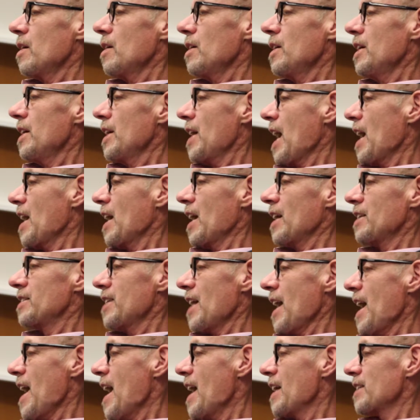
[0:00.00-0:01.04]
got
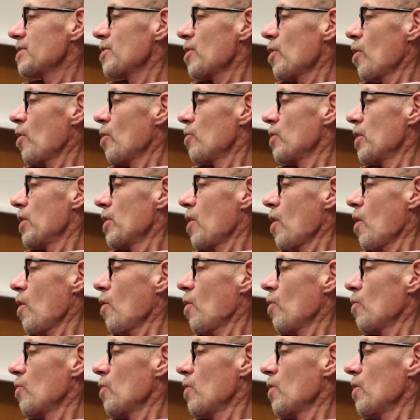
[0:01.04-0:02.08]
attacked over and
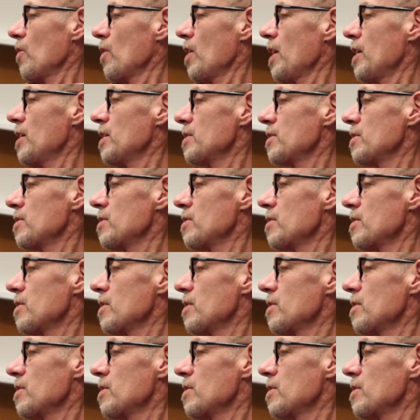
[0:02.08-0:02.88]
over as